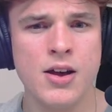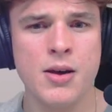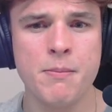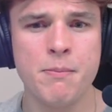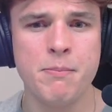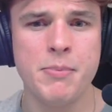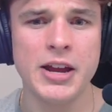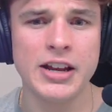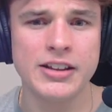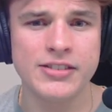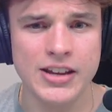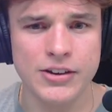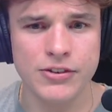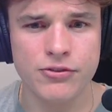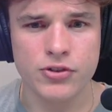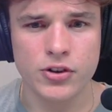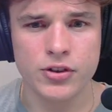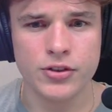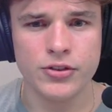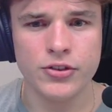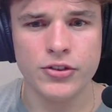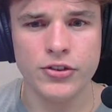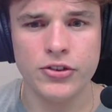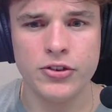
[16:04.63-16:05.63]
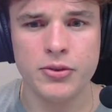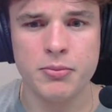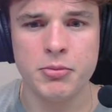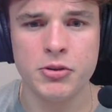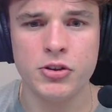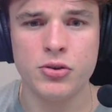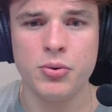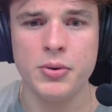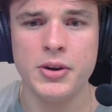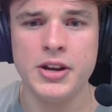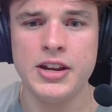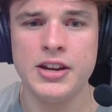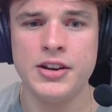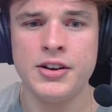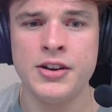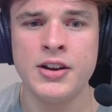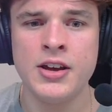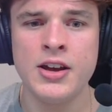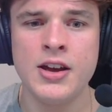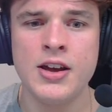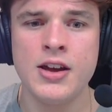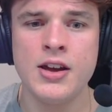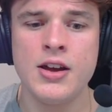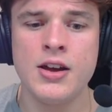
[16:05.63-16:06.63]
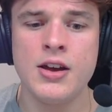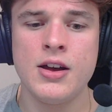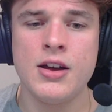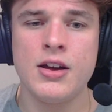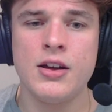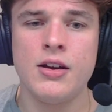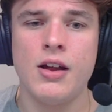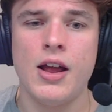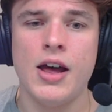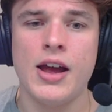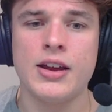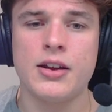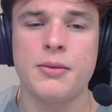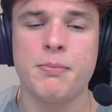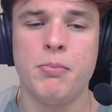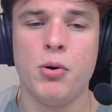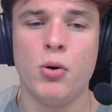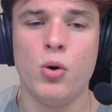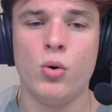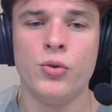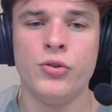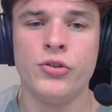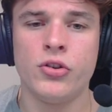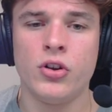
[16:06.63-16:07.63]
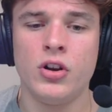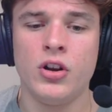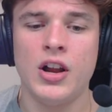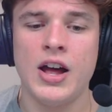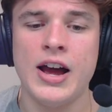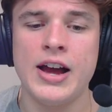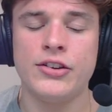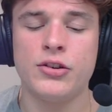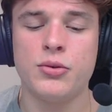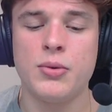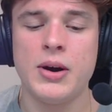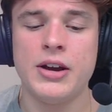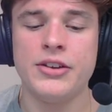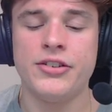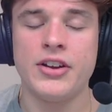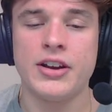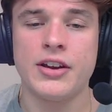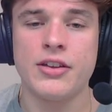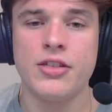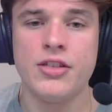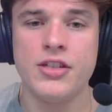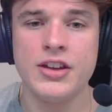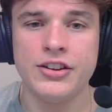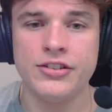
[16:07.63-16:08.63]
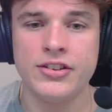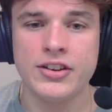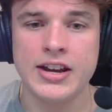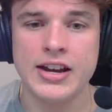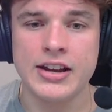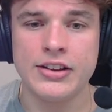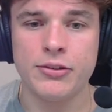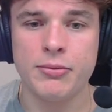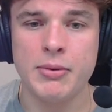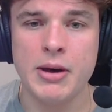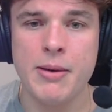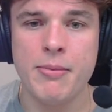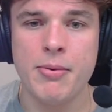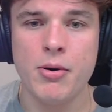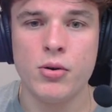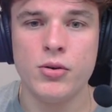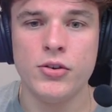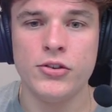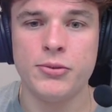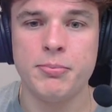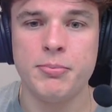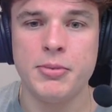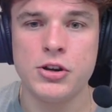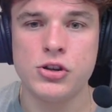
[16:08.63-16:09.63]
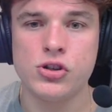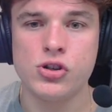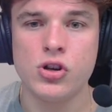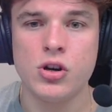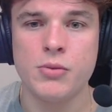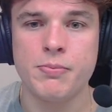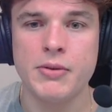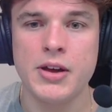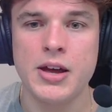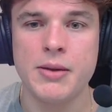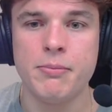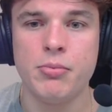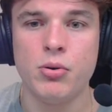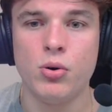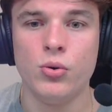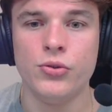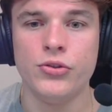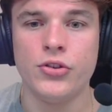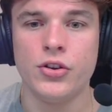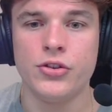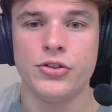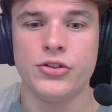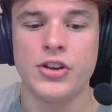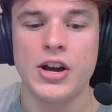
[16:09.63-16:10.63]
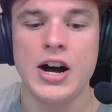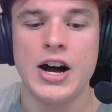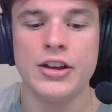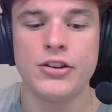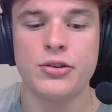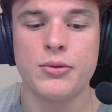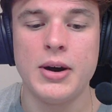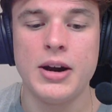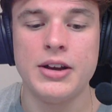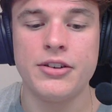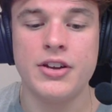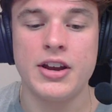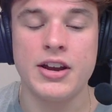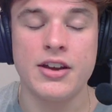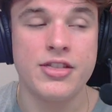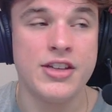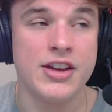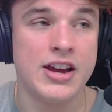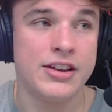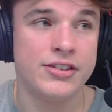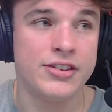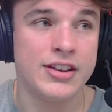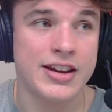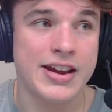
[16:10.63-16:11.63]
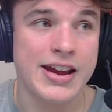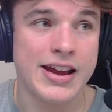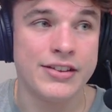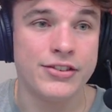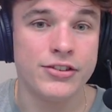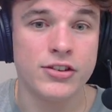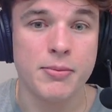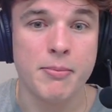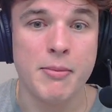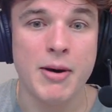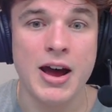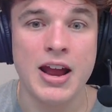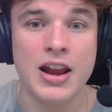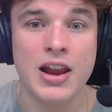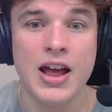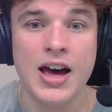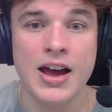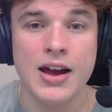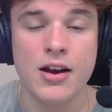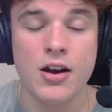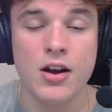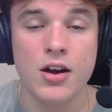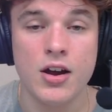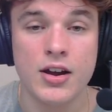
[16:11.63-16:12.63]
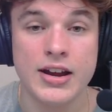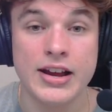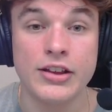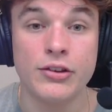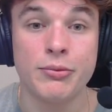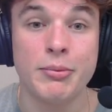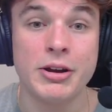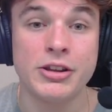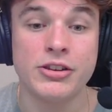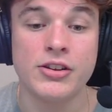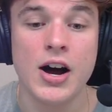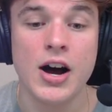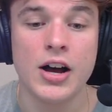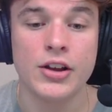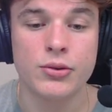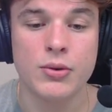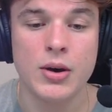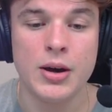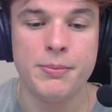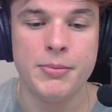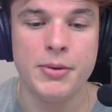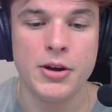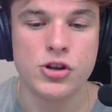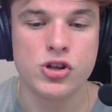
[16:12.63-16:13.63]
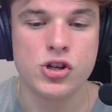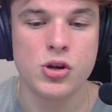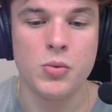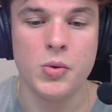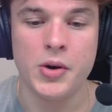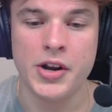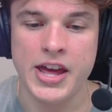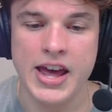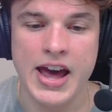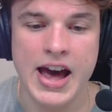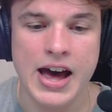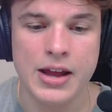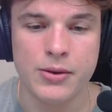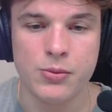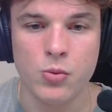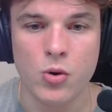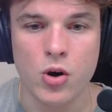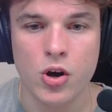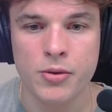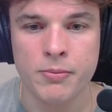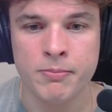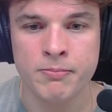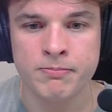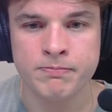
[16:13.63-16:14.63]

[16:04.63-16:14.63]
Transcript: Big difference between like pawns on light squares like this against my opponent's bishop and pawns on dark squares like this against my light against my dark square bishop when I had one